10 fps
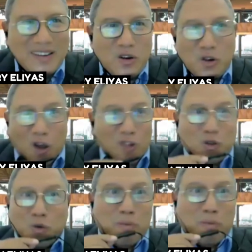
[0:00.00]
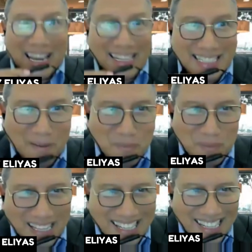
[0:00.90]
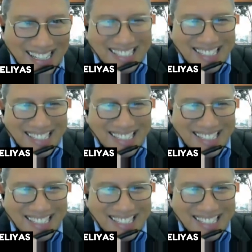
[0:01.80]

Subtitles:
not to buy something.